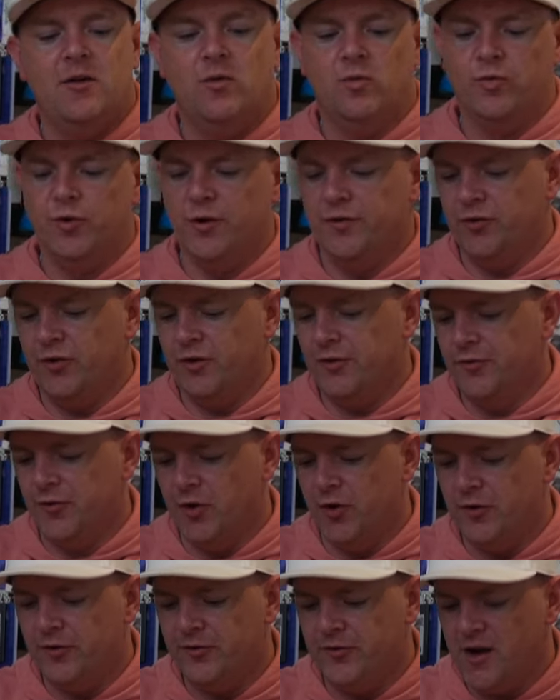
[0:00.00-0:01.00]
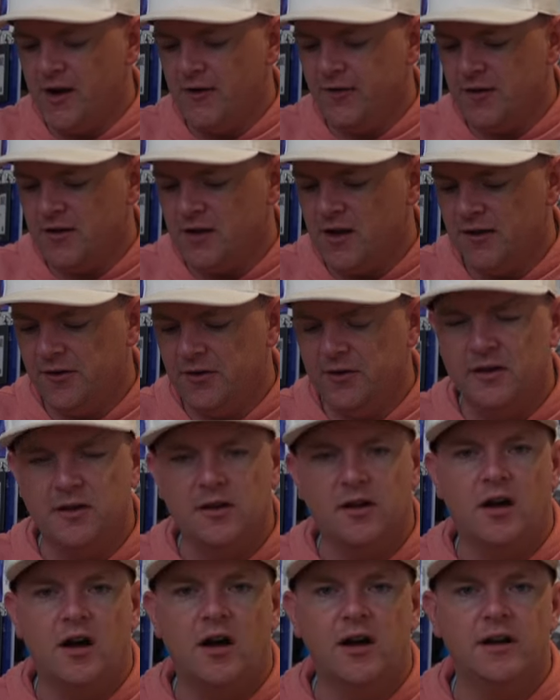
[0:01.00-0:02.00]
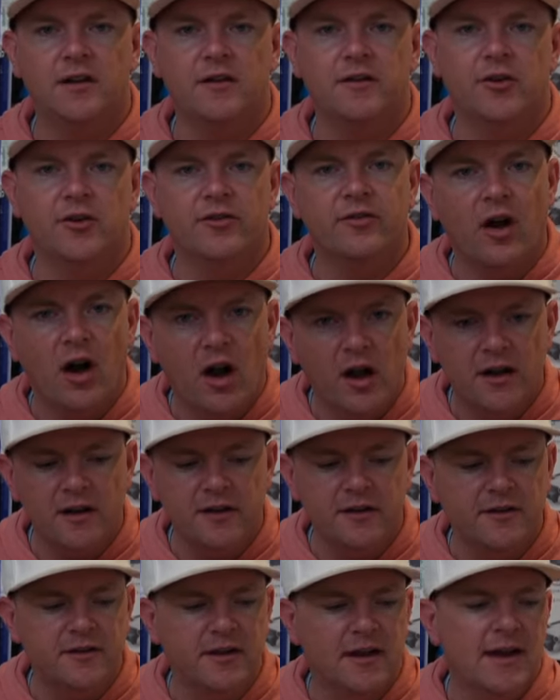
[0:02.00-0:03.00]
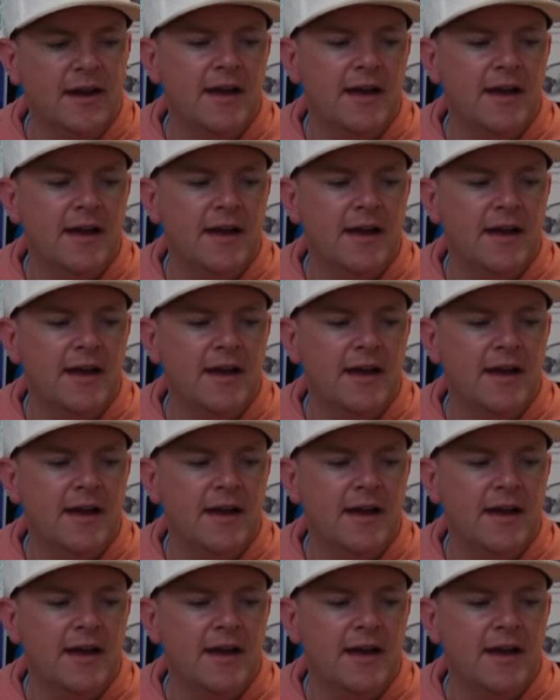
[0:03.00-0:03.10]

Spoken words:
One of only 4 or 5 that got to the island of Ireland.